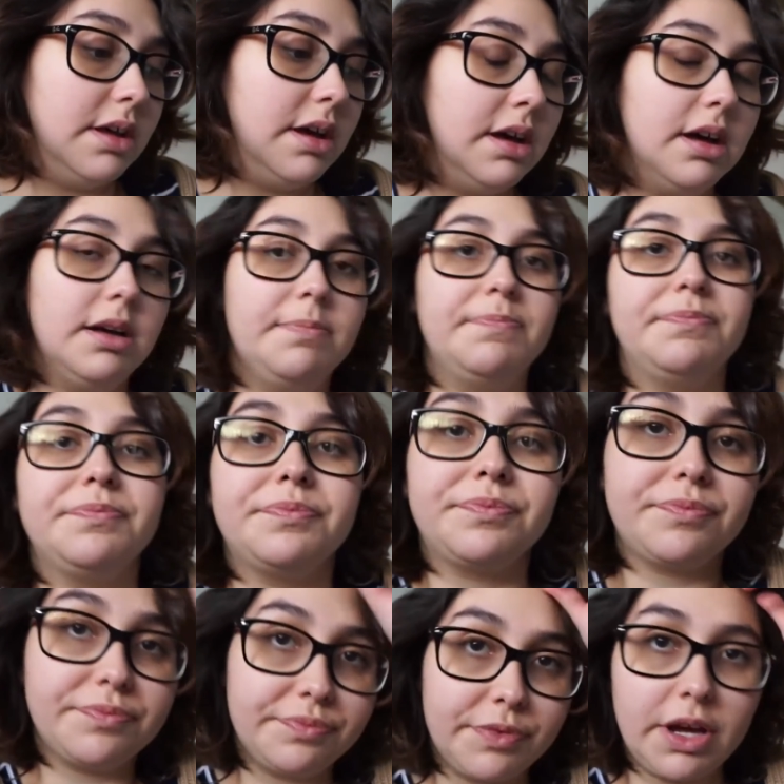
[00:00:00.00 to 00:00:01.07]
Um,
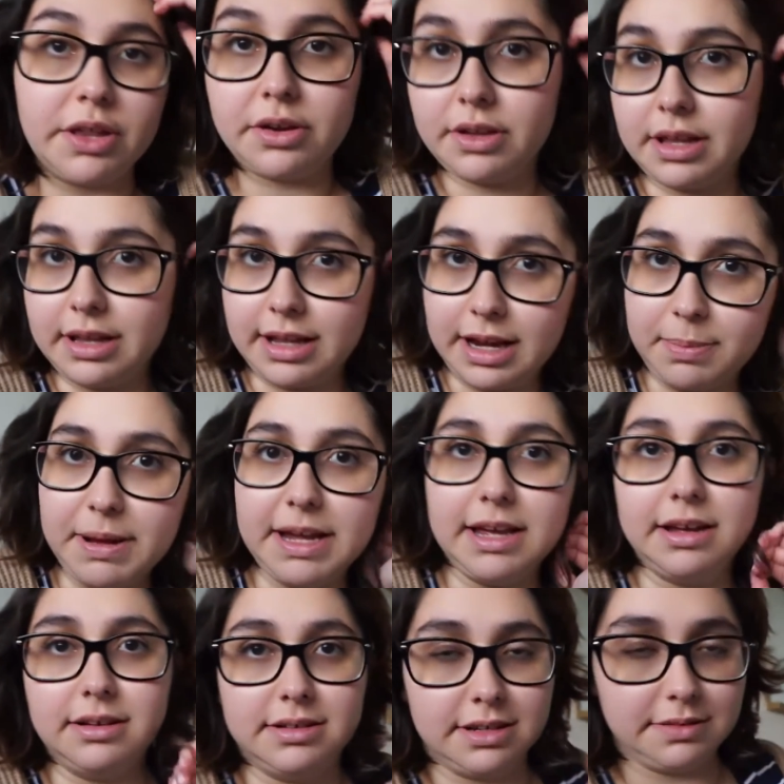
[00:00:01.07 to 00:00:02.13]
other than, like, my
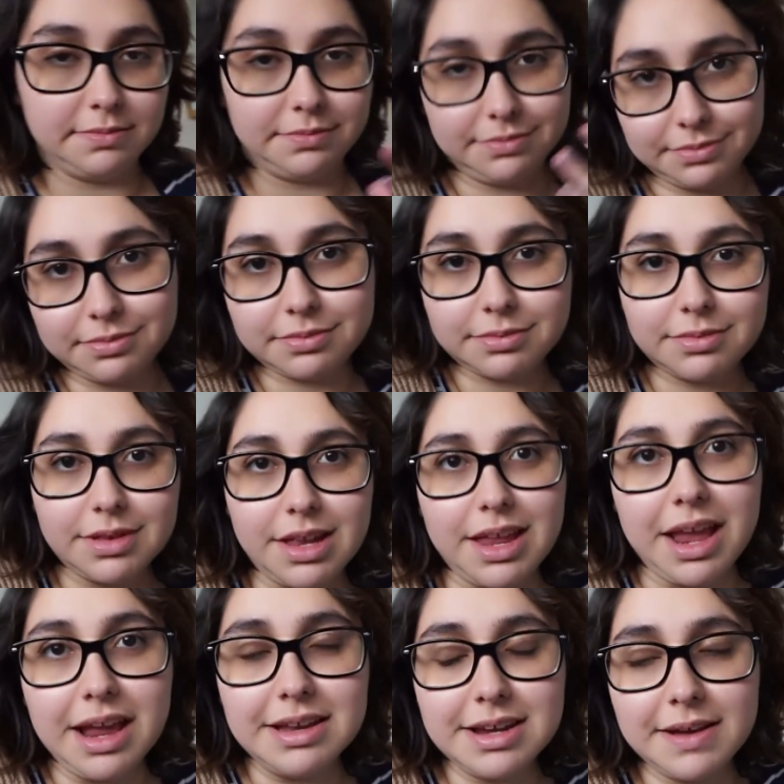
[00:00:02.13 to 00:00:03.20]
kids and,
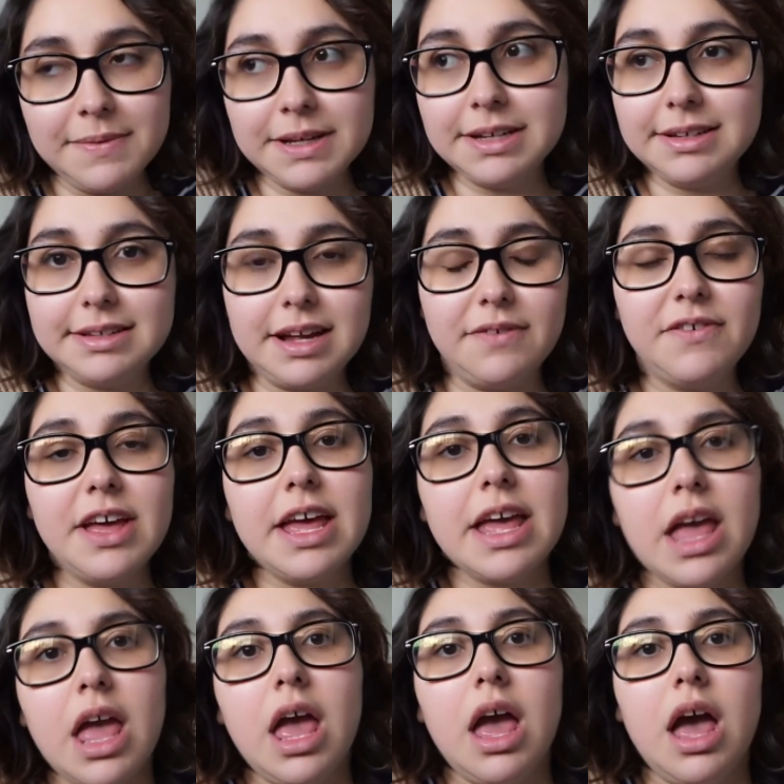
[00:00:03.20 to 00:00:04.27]
and David and stuff.
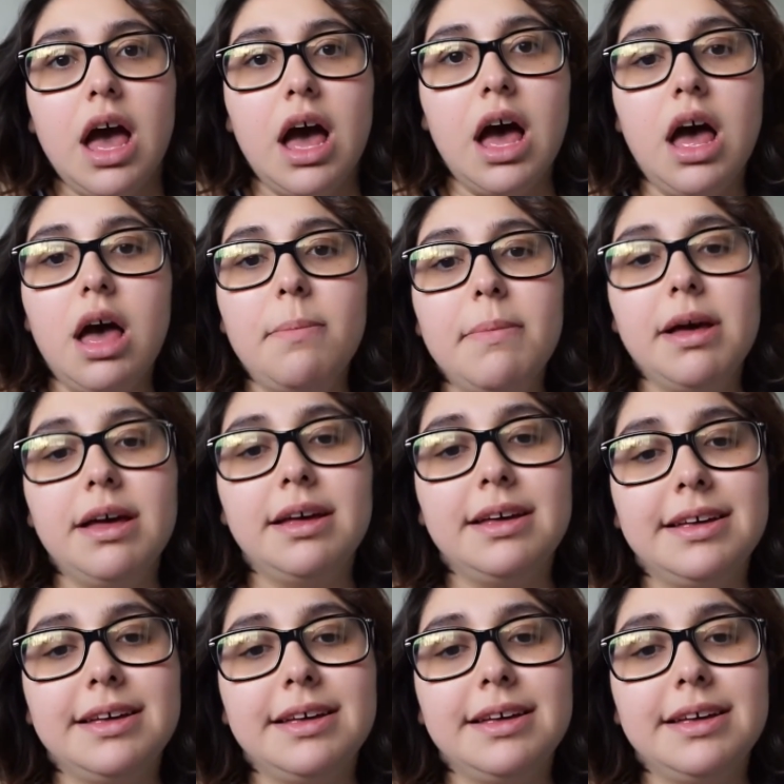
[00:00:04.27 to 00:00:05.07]
Um,